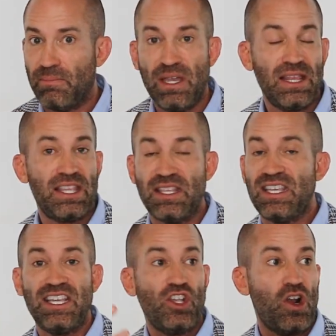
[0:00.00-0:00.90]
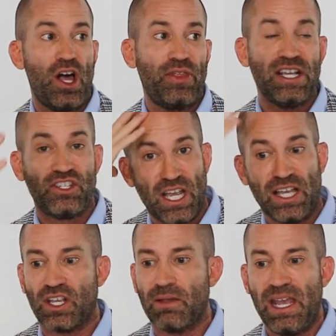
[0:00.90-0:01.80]
these are all things you
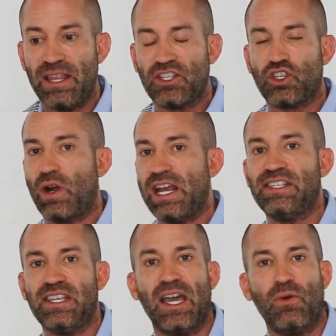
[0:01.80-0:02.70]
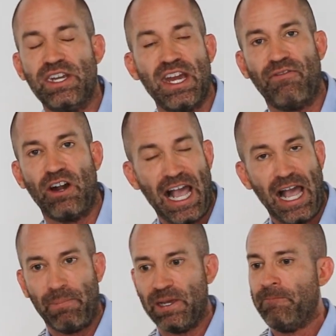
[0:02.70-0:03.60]
guys are like, man, that's crazy. That would never
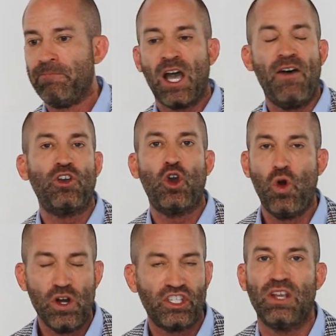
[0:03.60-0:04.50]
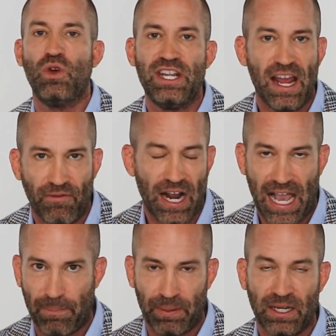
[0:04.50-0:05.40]
happen. Of course it would never
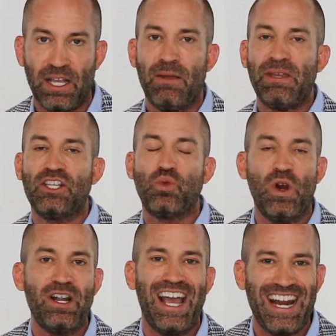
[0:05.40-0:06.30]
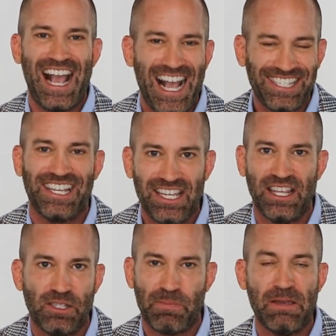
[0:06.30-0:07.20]
happen because we're not asking
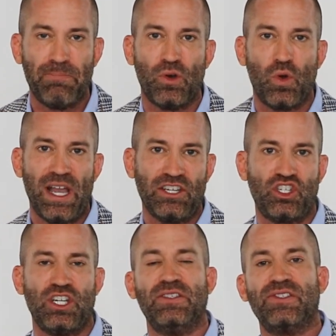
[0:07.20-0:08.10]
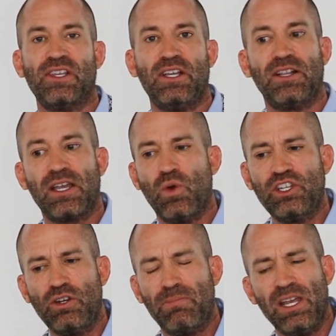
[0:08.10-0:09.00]
these people questions. Like
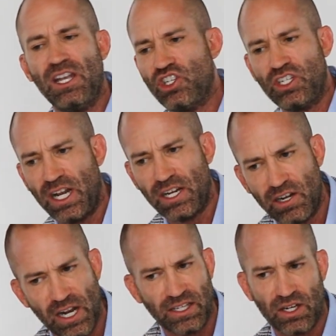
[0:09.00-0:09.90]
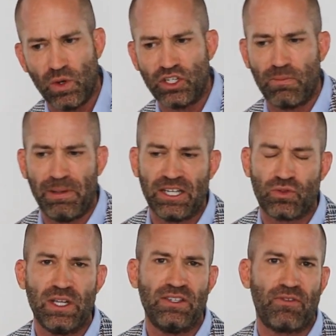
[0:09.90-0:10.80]
what's your, just out of curiosity, what's your
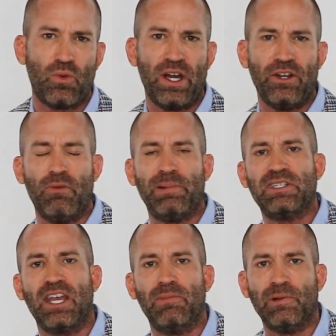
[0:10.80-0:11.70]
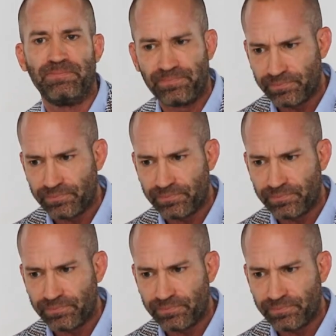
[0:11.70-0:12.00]
biggest reason for wanting open table?